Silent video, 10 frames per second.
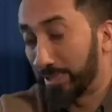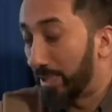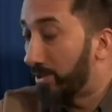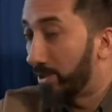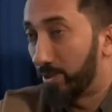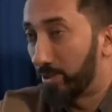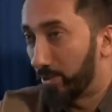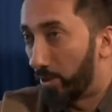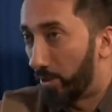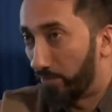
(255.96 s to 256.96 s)
sentences
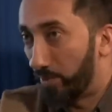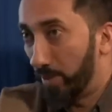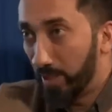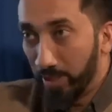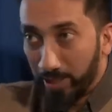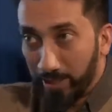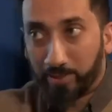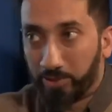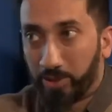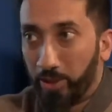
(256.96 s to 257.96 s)
is hard for me as
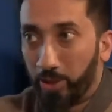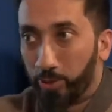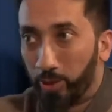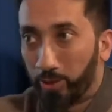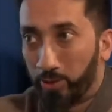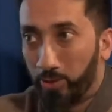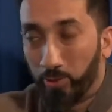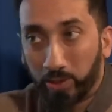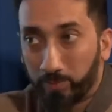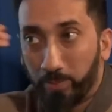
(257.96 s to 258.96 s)
I'm sitting here talking to you
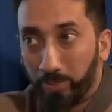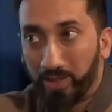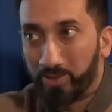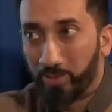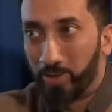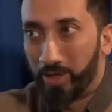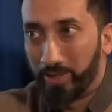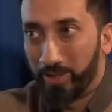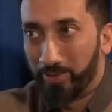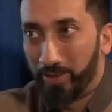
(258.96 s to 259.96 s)
because my brain isn't
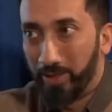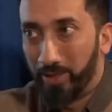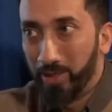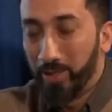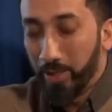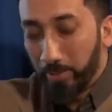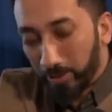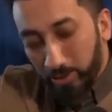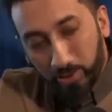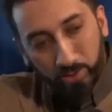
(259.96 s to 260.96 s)
wired that way.
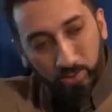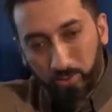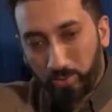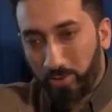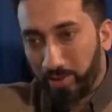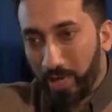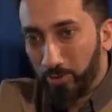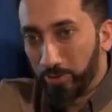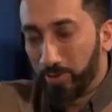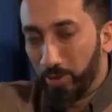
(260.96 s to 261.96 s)
But this
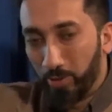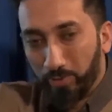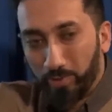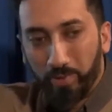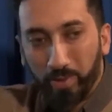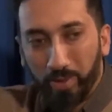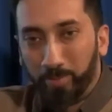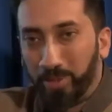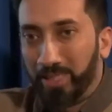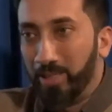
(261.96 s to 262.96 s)
thousand, you know,
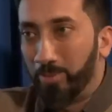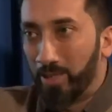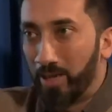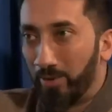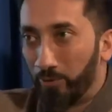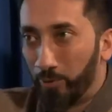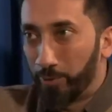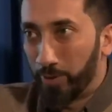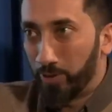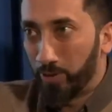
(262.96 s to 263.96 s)
millennium and a half old
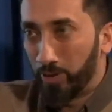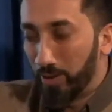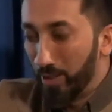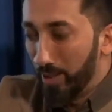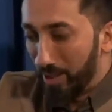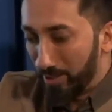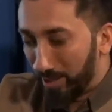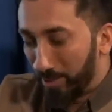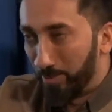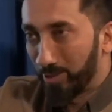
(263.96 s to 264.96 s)
tradition has
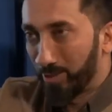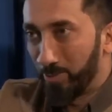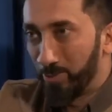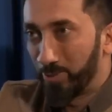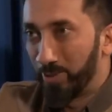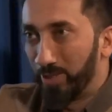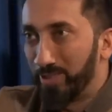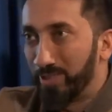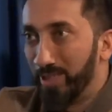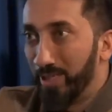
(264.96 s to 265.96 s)
got multiple
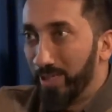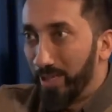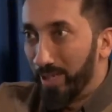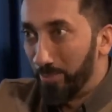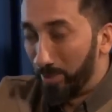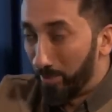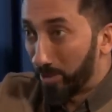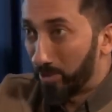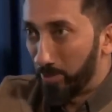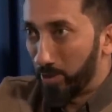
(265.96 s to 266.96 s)
surahs and
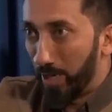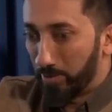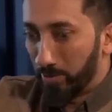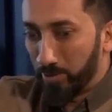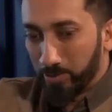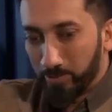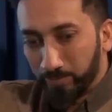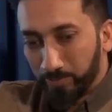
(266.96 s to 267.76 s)
multiple chapters